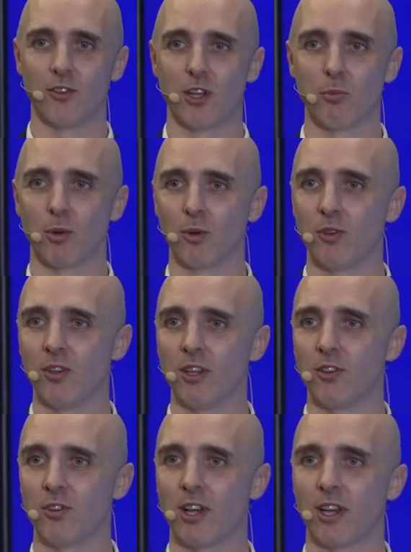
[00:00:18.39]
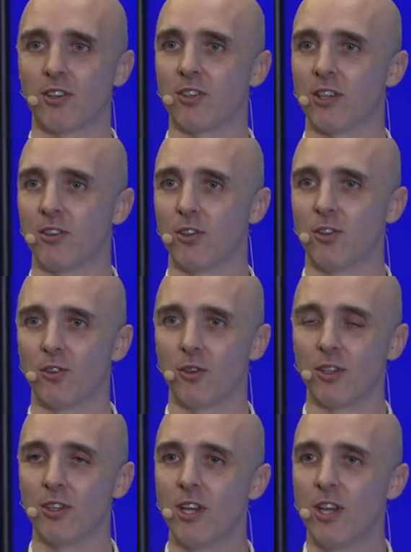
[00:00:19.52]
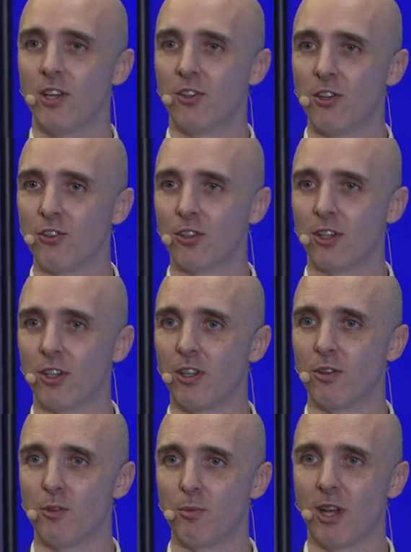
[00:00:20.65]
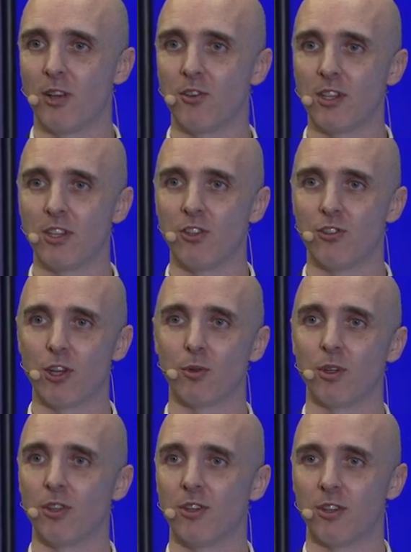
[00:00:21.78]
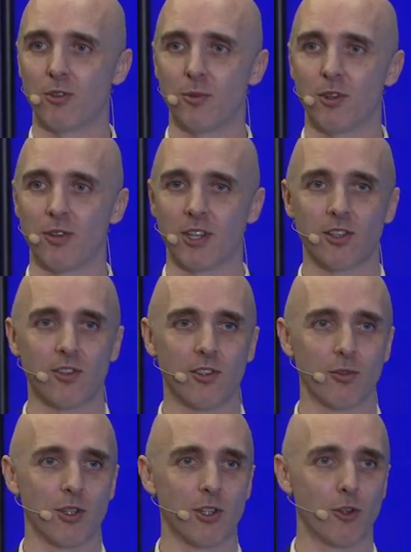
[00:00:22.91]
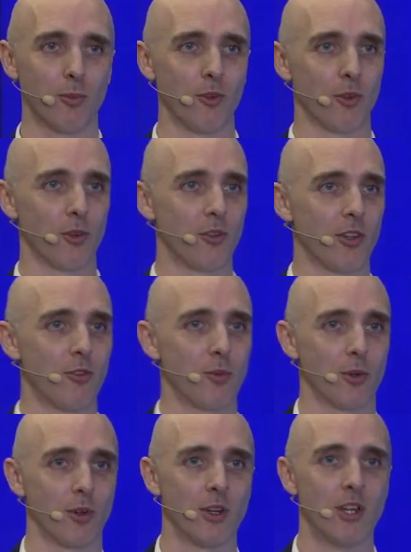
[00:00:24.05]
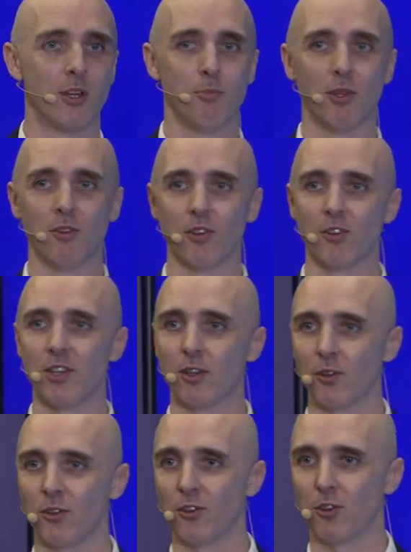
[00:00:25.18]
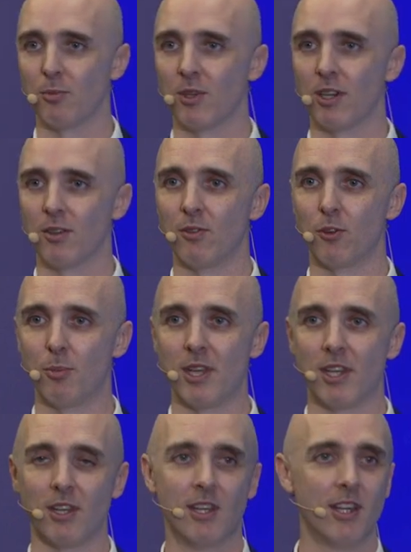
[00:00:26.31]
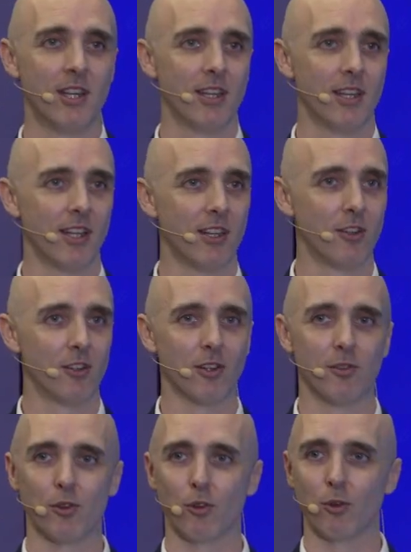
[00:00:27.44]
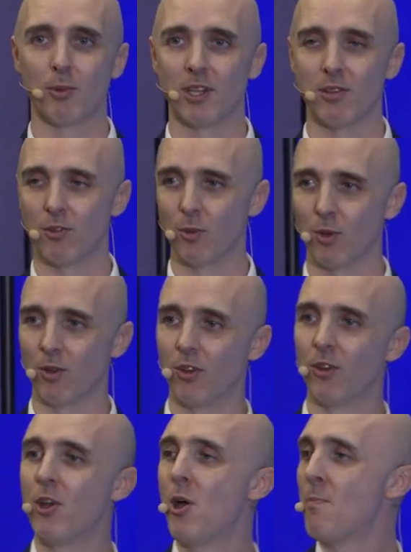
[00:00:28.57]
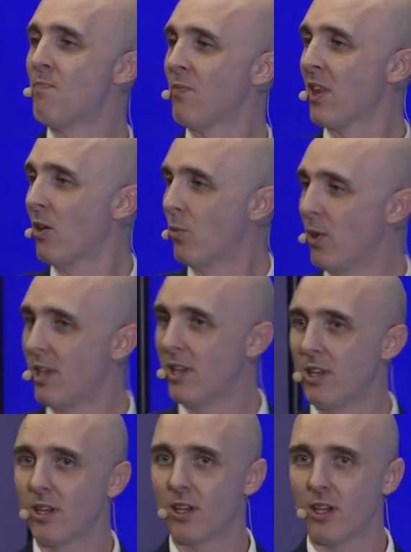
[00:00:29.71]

Cyber Resilience Act and also the digital policy in general that affects the free and open source software business ecosystem of Spain and of Europe and even the world. We